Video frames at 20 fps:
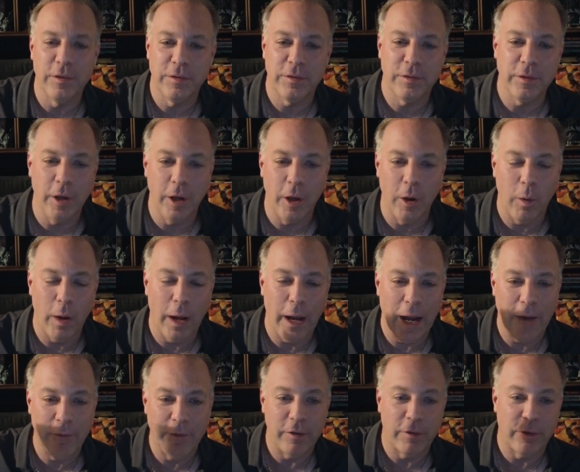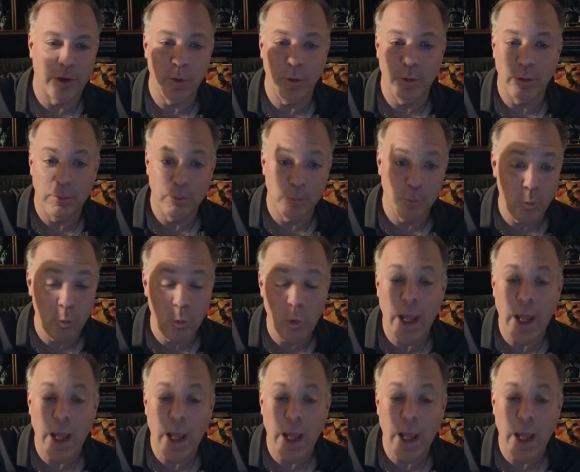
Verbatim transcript: you know, obviously way,